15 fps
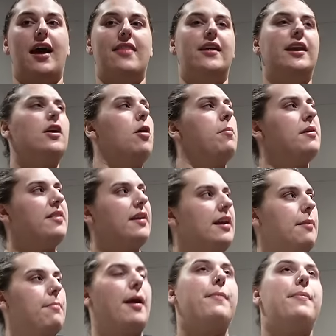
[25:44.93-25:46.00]
And then it got me
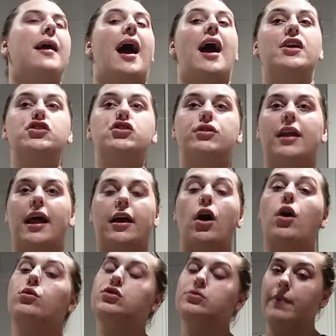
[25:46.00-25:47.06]
thinking, maybe I should like
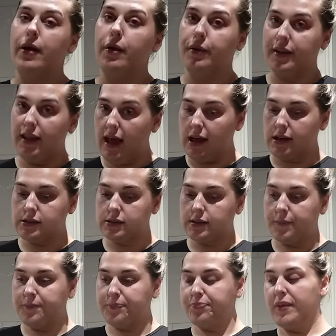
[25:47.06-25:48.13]
host my own class.